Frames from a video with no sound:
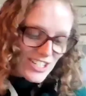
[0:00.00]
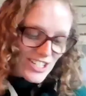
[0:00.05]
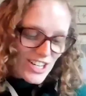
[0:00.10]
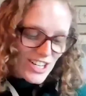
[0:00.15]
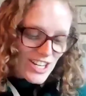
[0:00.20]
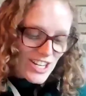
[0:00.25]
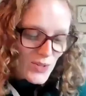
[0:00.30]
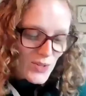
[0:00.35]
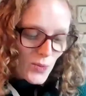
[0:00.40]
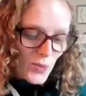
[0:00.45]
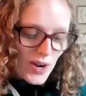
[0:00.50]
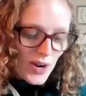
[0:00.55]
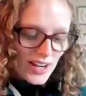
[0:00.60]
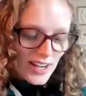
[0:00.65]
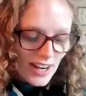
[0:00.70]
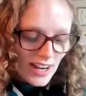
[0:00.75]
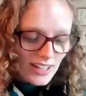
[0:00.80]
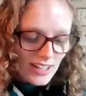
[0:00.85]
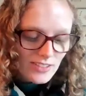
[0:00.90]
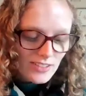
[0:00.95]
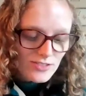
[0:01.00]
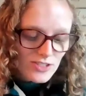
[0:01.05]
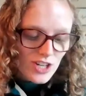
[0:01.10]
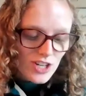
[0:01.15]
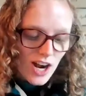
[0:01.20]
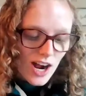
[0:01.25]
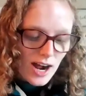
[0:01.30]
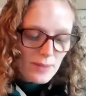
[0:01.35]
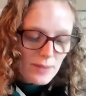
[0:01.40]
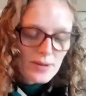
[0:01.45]
question is, what kind of
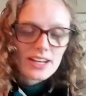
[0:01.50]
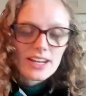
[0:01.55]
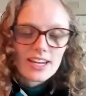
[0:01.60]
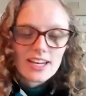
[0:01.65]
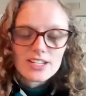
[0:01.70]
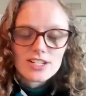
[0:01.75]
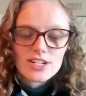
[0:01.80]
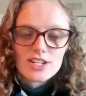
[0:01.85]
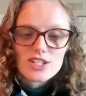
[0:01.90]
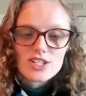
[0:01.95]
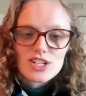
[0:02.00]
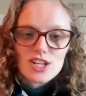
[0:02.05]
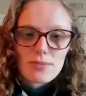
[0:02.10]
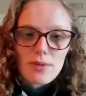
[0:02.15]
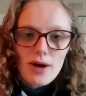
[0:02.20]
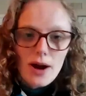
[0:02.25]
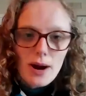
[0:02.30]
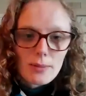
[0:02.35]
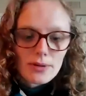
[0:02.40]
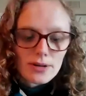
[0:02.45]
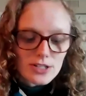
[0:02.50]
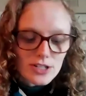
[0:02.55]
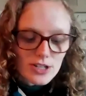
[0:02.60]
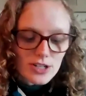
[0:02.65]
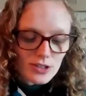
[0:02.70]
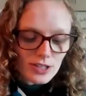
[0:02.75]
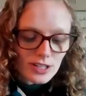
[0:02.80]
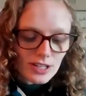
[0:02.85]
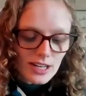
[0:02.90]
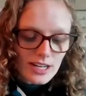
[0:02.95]
job and internship
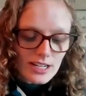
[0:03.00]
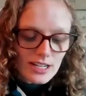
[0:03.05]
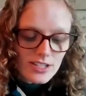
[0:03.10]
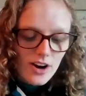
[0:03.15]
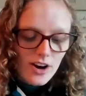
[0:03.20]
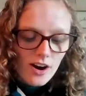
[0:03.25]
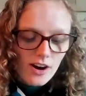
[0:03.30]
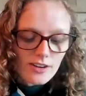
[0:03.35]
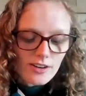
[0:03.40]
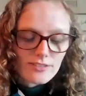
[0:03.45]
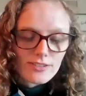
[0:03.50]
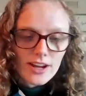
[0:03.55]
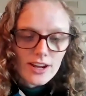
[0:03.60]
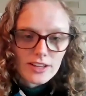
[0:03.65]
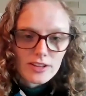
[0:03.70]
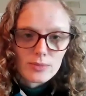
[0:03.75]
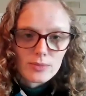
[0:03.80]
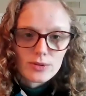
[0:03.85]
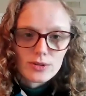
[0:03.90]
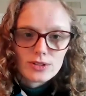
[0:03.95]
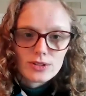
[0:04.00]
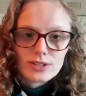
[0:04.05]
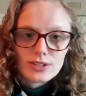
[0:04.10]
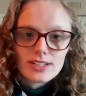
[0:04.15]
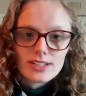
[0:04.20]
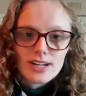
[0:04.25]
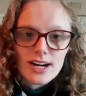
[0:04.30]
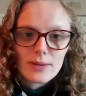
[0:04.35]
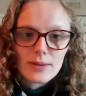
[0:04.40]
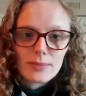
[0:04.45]
opportunities are
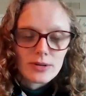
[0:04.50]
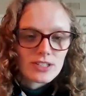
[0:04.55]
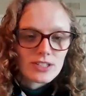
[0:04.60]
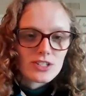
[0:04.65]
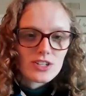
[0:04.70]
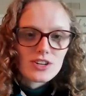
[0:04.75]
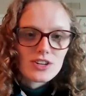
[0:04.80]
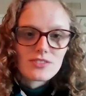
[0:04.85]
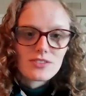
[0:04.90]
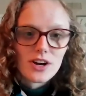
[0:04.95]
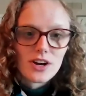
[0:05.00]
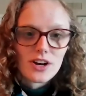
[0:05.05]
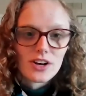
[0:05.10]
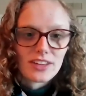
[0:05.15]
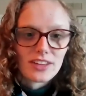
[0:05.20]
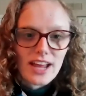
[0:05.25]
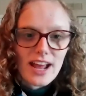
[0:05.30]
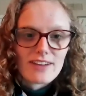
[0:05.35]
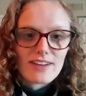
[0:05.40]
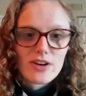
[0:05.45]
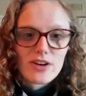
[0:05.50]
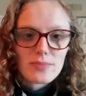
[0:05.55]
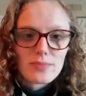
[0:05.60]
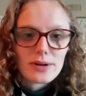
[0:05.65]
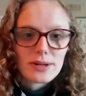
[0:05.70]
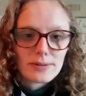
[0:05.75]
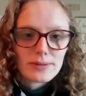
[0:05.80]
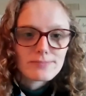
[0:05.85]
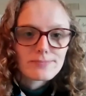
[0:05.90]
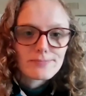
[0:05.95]
available or do you currently have
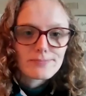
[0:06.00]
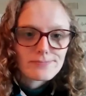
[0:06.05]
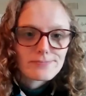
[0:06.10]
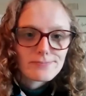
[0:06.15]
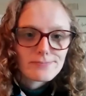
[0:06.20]
open?